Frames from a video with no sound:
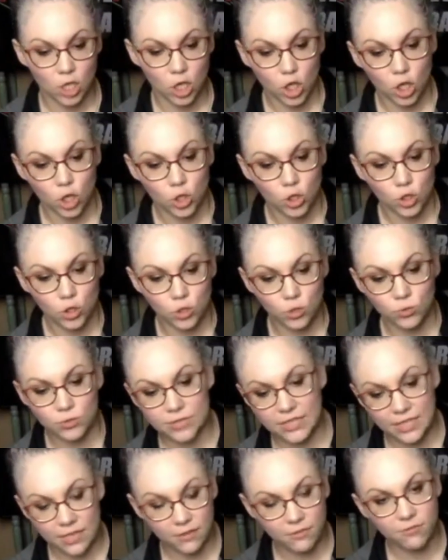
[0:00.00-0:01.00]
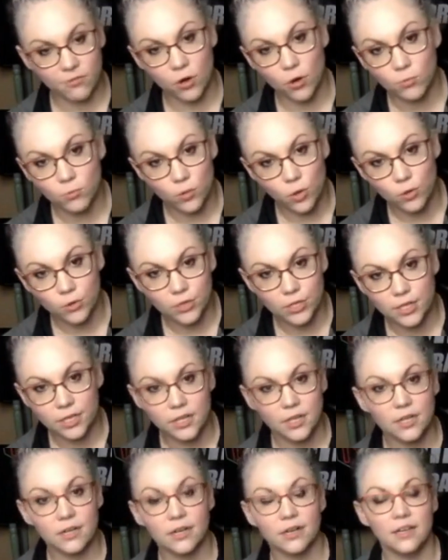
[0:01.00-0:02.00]
using a foam roller
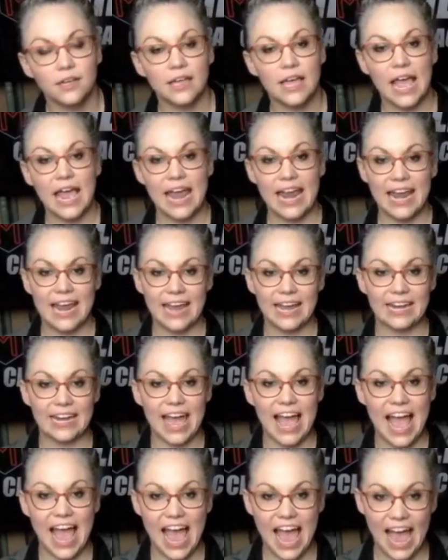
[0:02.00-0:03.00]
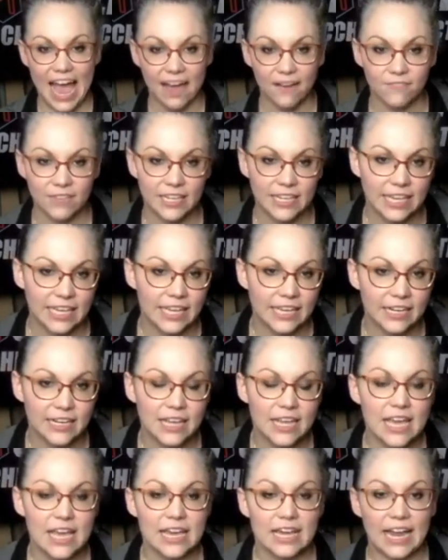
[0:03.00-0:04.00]
and having it
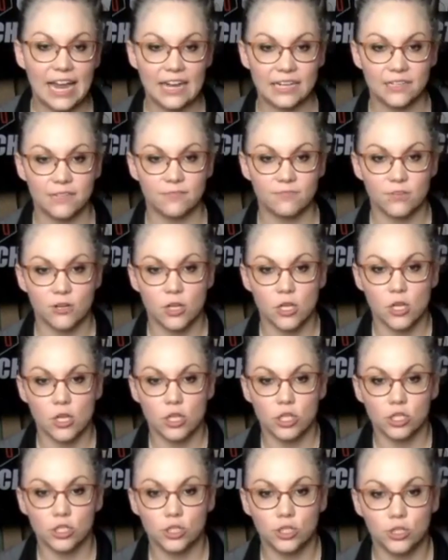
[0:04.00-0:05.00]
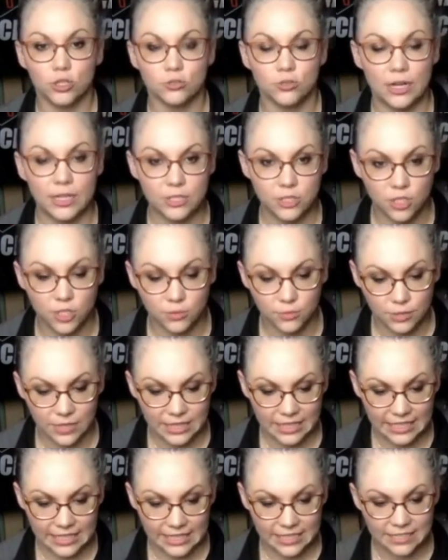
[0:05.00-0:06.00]
kind of stretch and
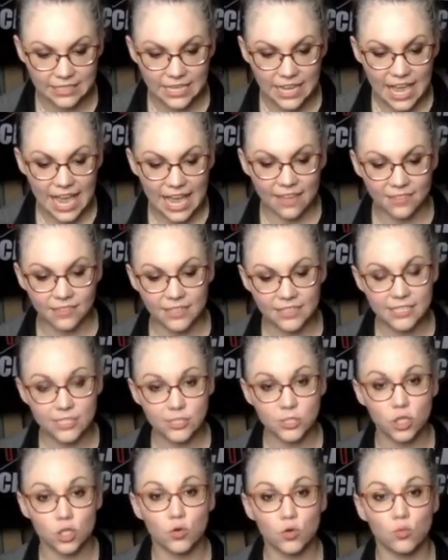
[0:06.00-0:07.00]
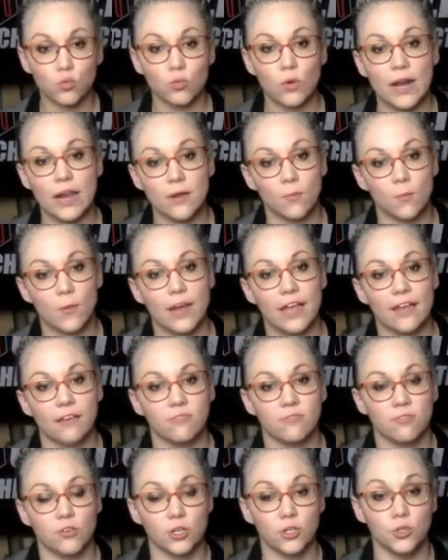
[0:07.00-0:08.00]
release. And this is a great way
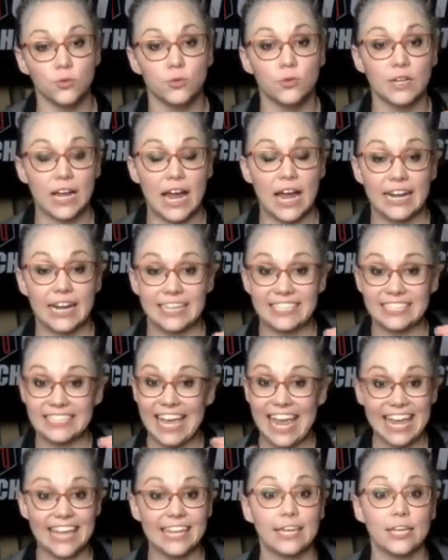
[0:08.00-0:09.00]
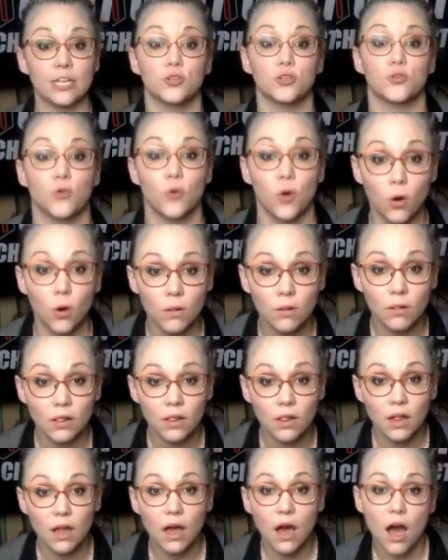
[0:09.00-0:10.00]
for you to kind of take control
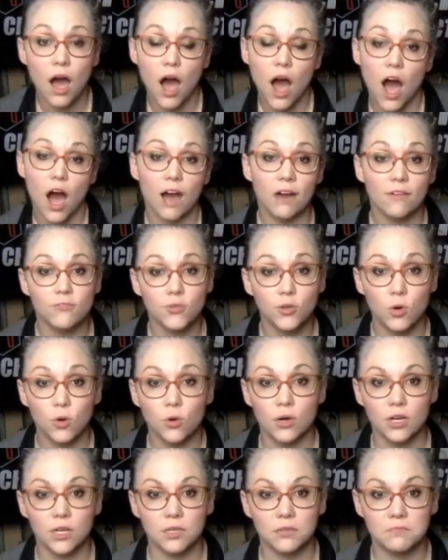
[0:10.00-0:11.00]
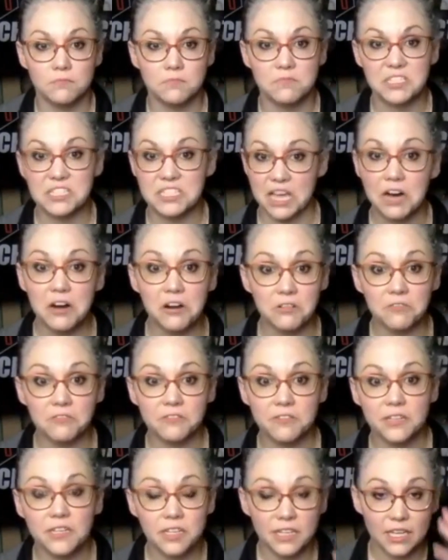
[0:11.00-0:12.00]
of yourself.
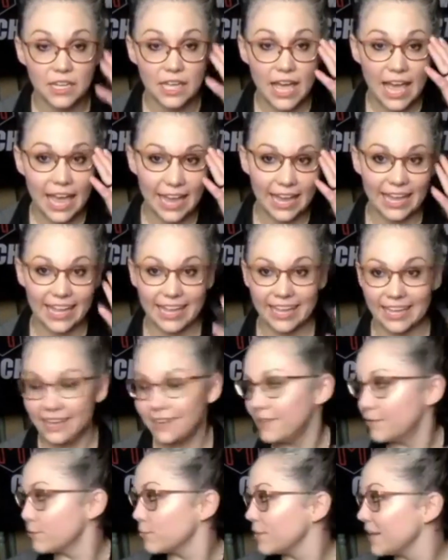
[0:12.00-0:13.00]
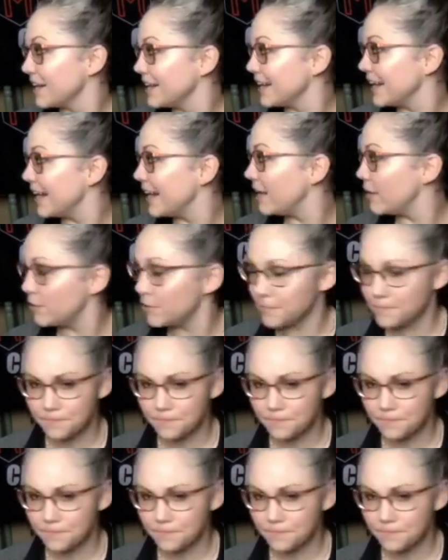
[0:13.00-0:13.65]
And right now,